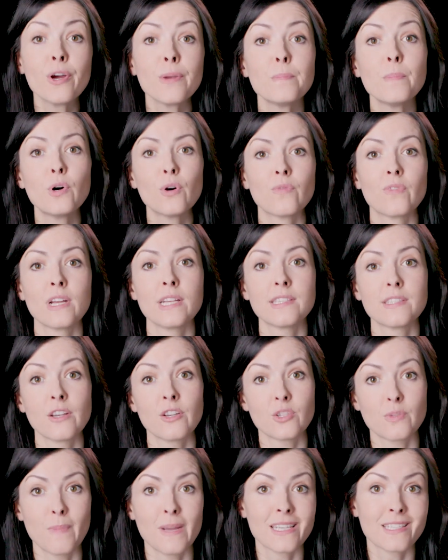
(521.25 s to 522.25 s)
and more
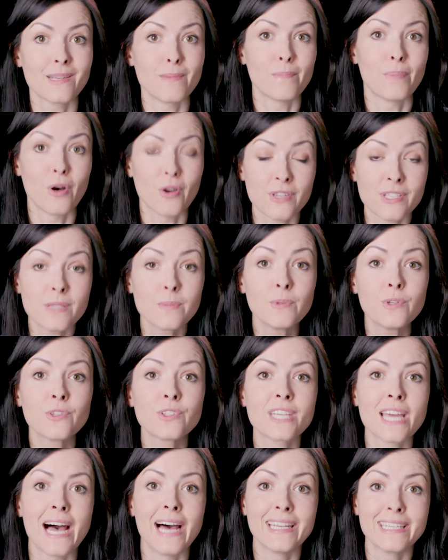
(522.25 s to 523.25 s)
research makes it possible
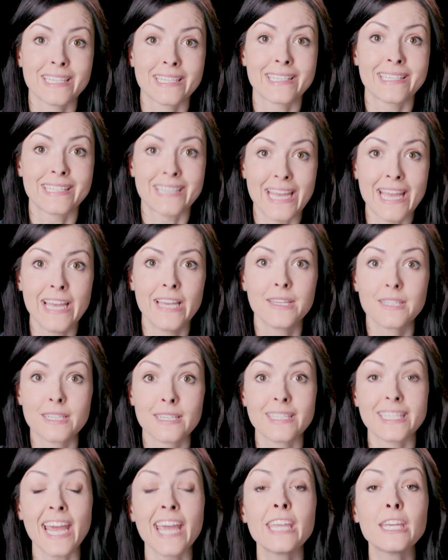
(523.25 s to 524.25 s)
to understand
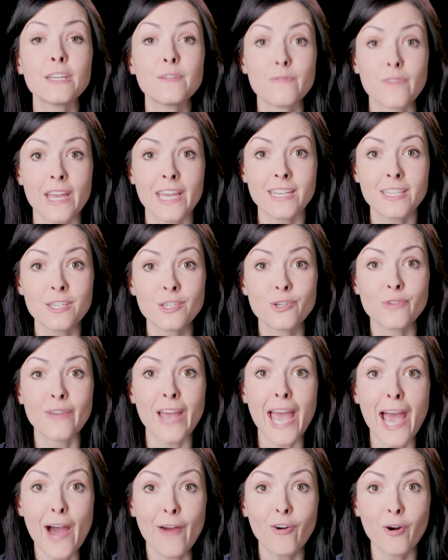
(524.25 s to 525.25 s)
and take advantage of
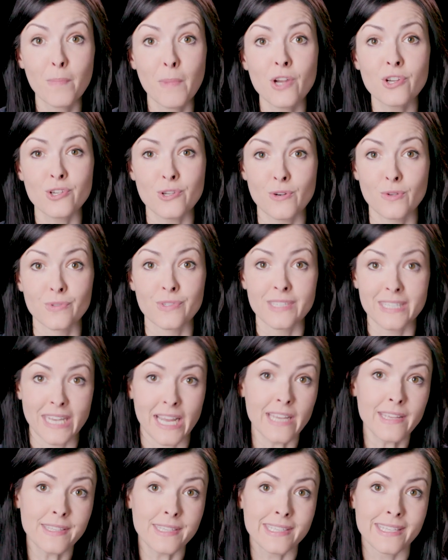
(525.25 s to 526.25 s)
our emotional
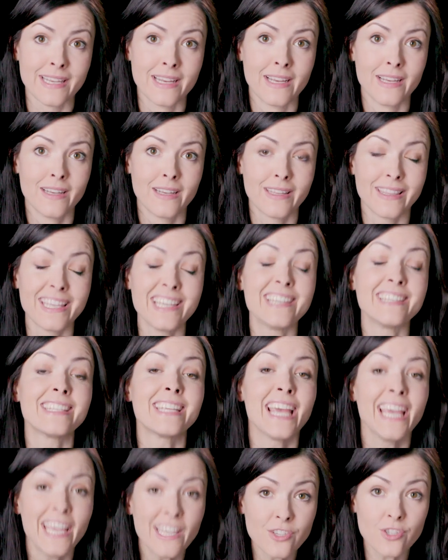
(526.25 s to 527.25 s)
states, the
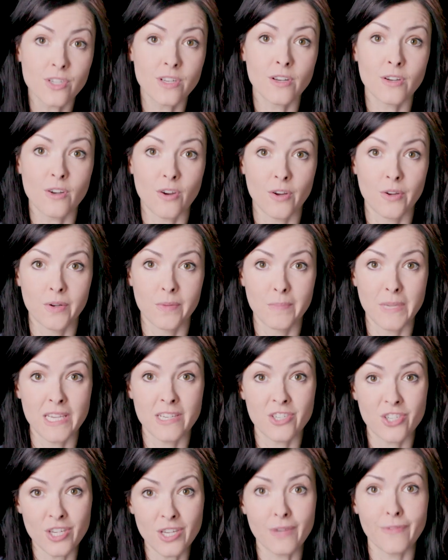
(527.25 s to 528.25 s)
attention economy
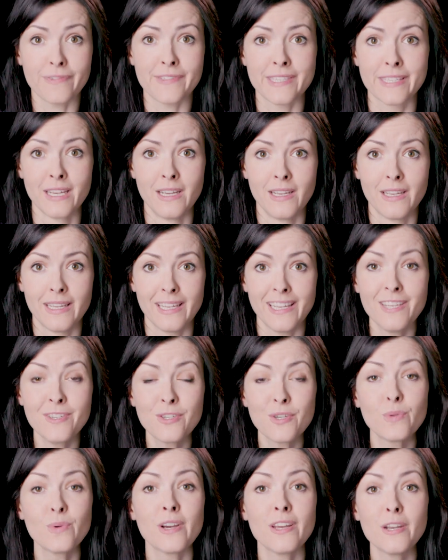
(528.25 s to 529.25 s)
shifts
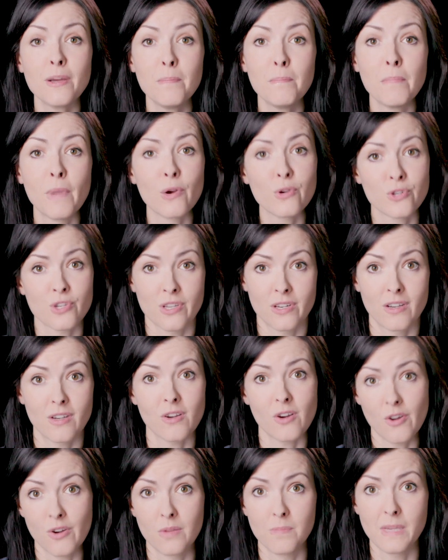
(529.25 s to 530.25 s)
into an emotion
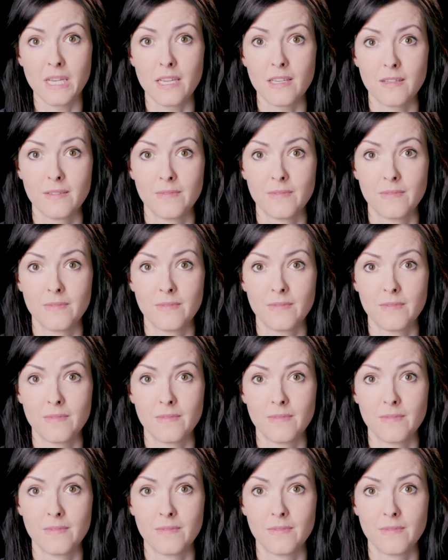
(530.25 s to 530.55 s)
economy.